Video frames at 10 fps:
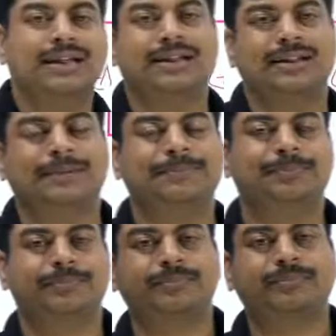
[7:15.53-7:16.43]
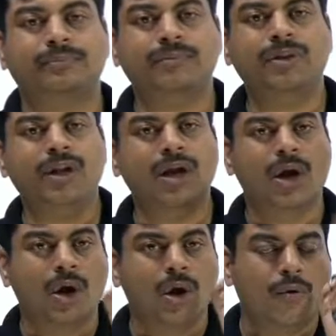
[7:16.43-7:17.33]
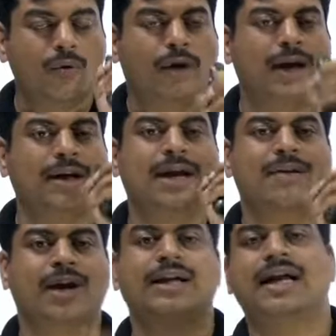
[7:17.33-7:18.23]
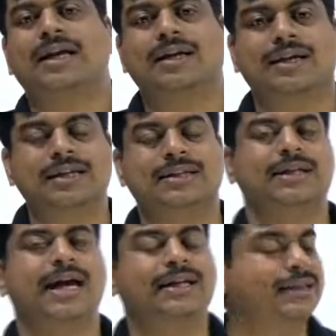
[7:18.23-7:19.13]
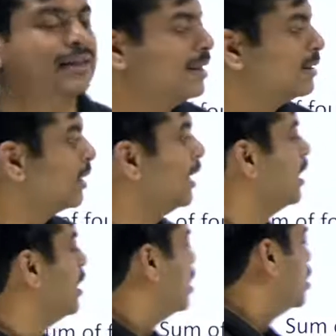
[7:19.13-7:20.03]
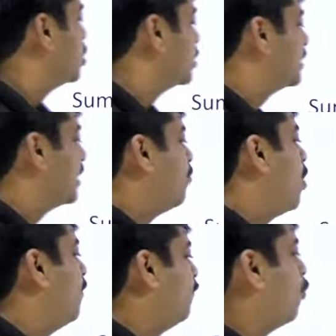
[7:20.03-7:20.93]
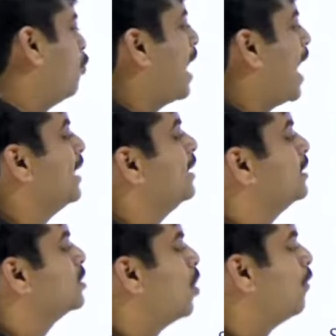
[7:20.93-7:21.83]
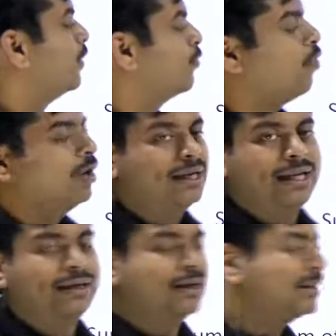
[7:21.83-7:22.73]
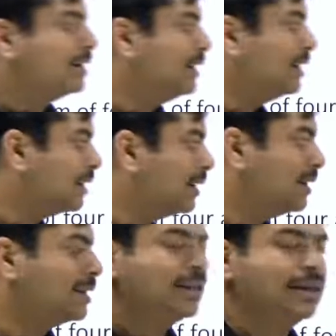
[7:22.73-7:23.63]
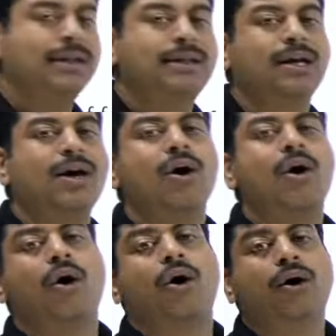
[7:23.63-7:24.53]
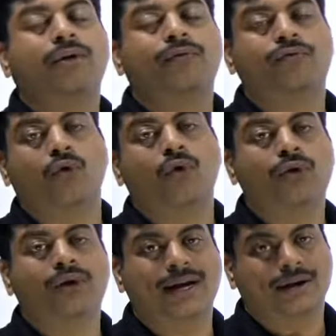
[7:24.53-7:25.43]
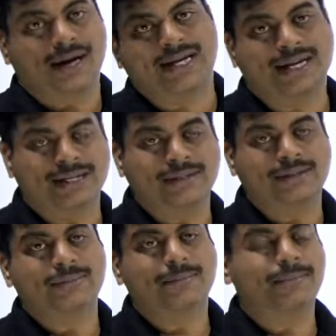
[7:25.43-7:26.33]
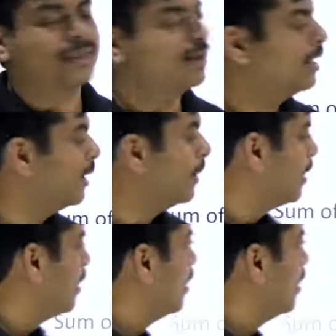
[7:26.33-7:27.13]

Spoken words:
degrees. One right angle is 90 degrees. Okay, so sum of four angles of a quadrilateral 3 is 360 degrees or four right angles. Okay,